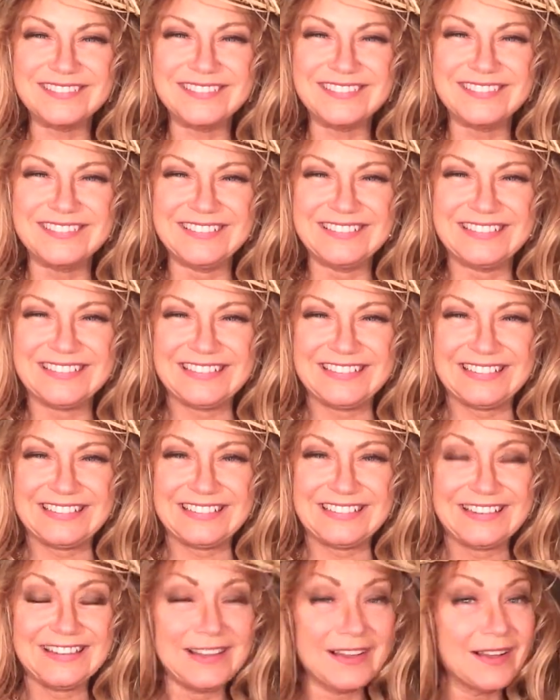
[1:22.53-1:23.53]
and
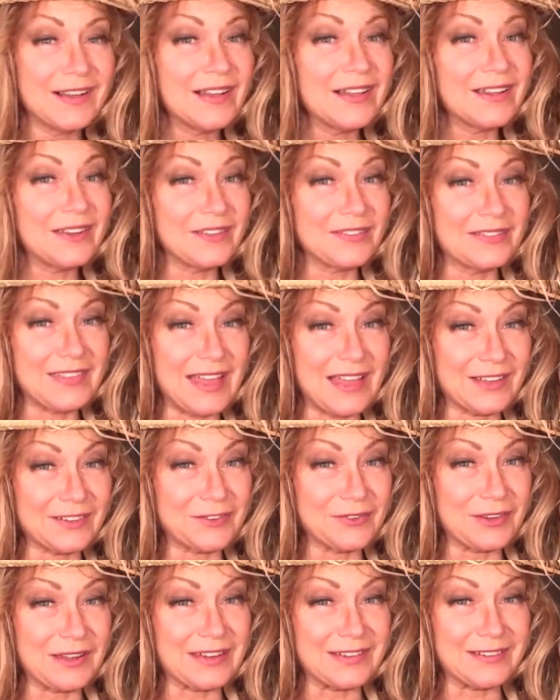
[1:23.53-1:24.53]
on that
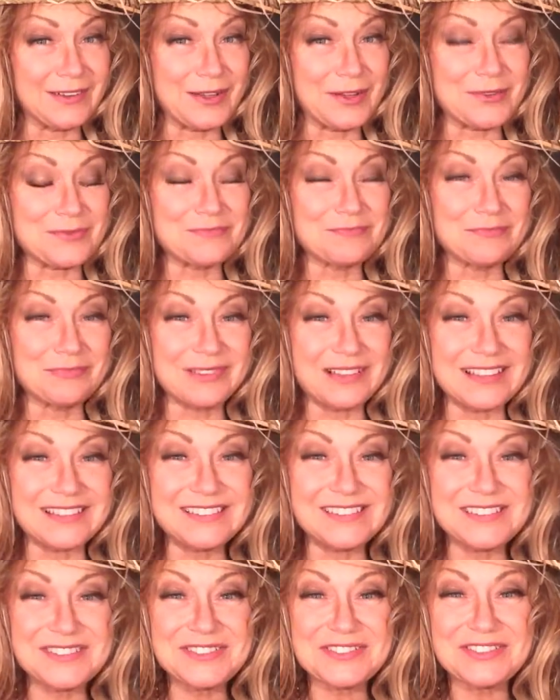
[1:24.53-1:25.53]
great note,
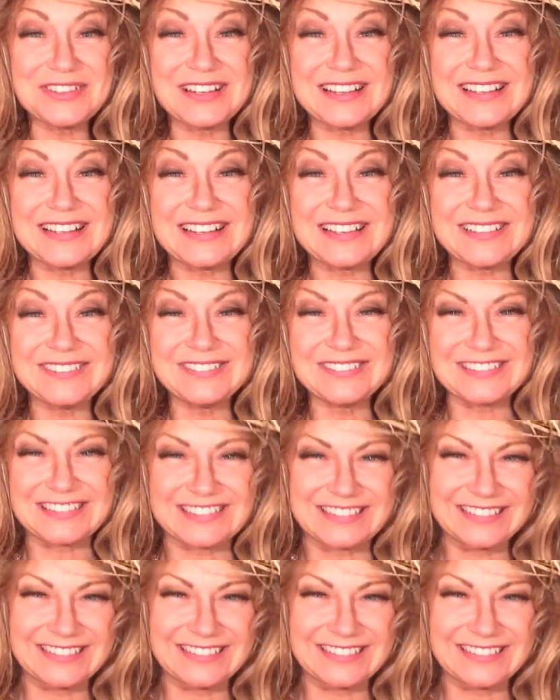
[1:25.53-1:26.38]
pleasant dreams.